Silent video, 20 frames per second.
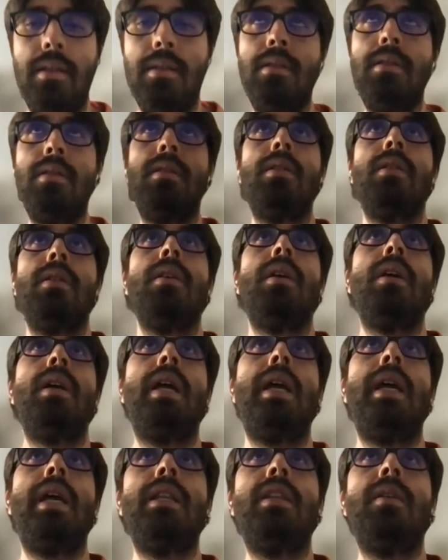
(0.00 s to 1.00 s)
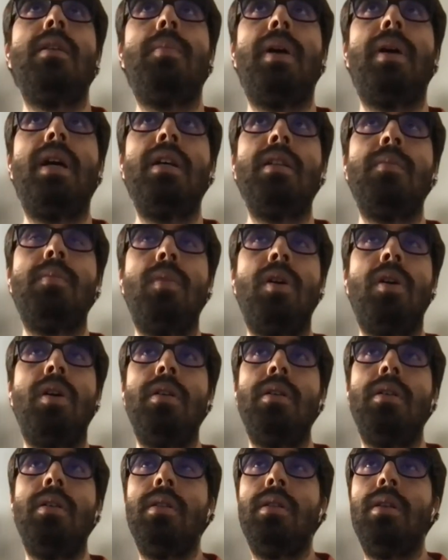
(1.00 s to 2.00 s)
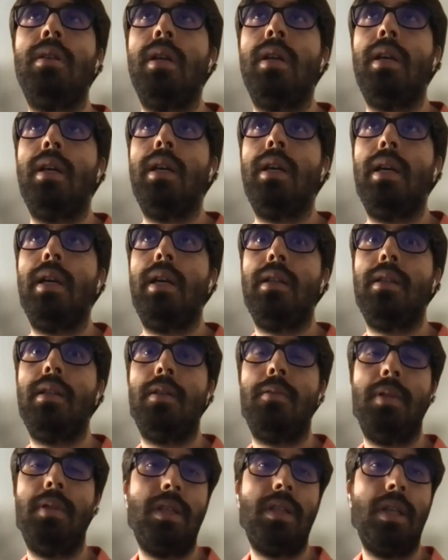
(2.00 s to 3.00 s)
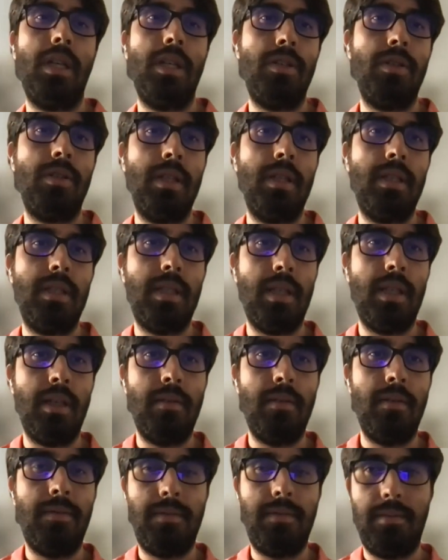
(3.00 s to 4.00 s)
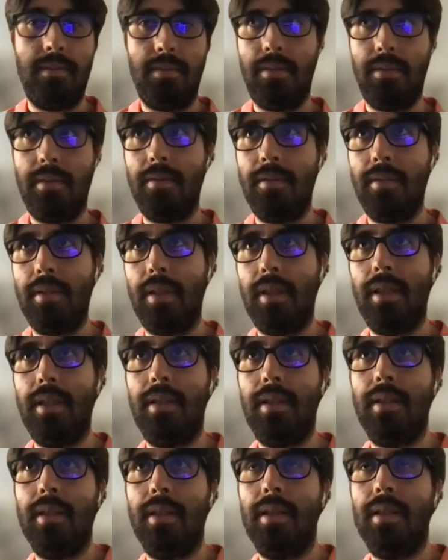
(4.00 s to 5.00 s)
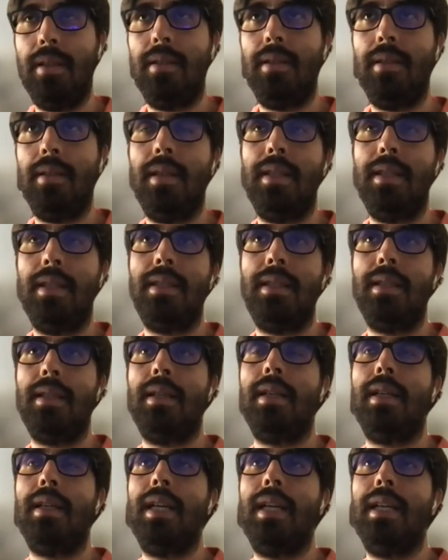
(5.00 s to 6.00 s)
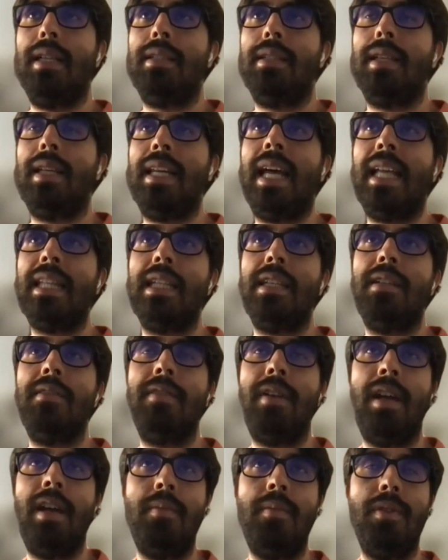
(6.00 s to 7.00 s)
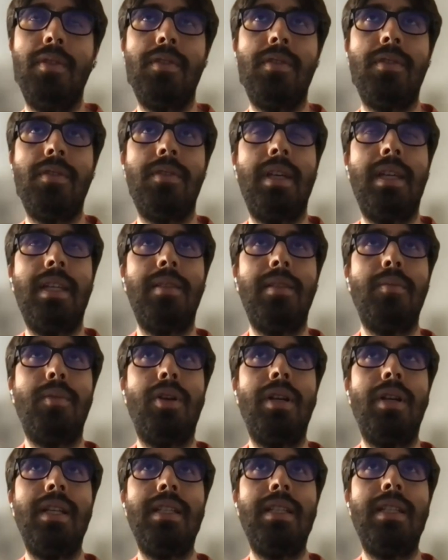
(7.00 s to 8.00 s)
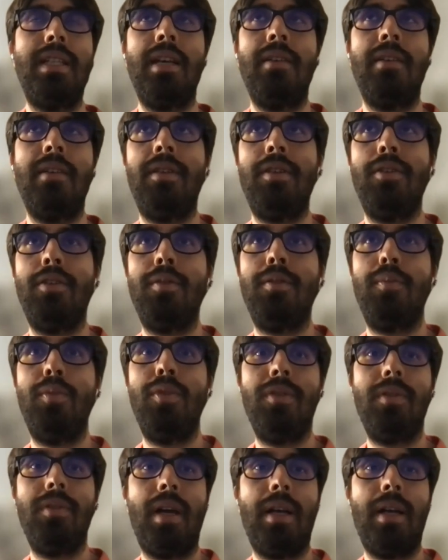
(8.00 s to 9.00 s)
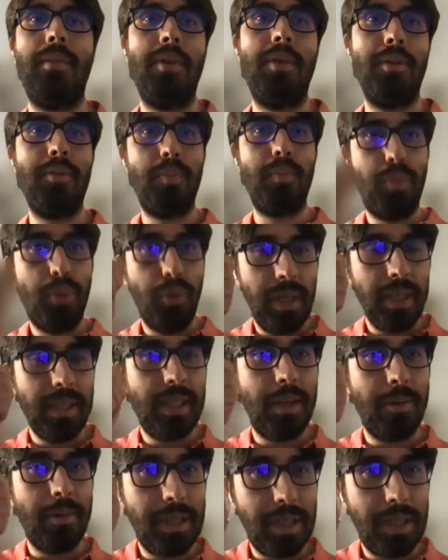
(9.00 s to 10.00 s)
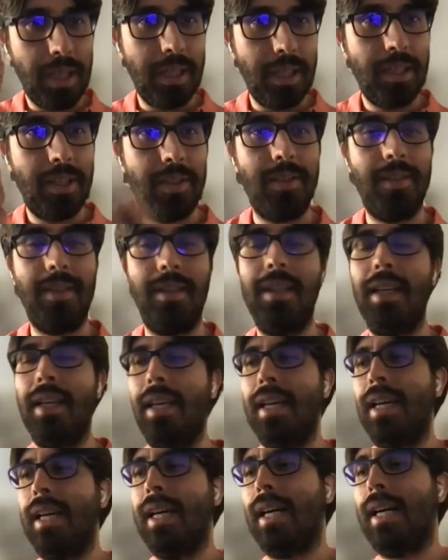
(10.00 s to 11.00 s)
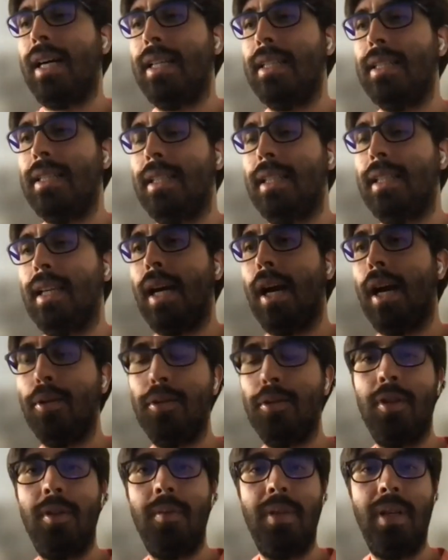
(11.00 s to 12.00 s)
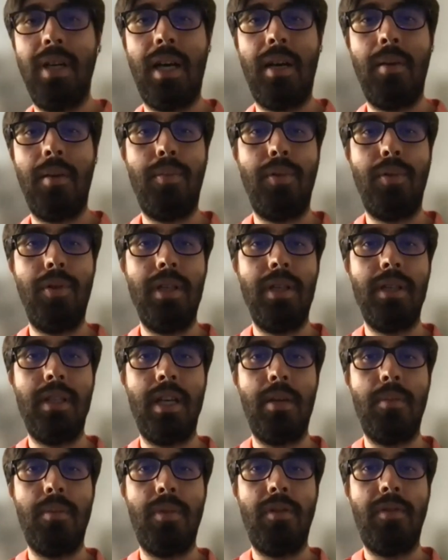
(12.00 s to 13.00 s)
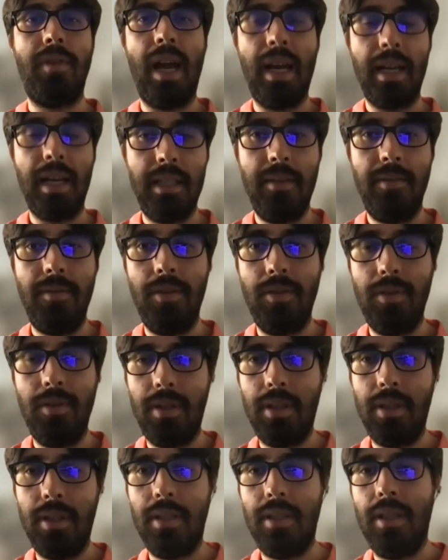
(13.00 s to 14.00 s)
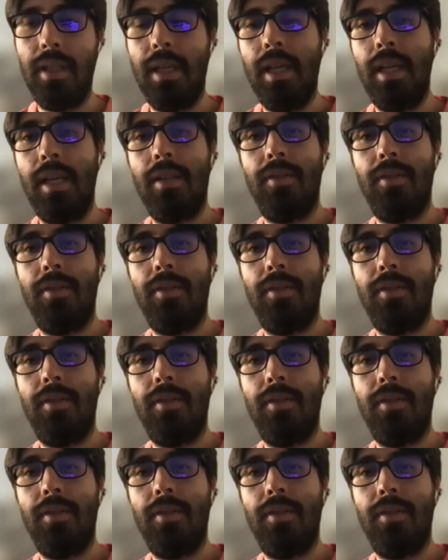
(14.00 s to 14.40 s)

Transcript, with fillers: in, in the BART model, uh, the retention itself, It, it, it's, a, it's a latent variable. So in the model itself, I'm not, I'm not putting the retention as the outcome. I'm putting the number of active users.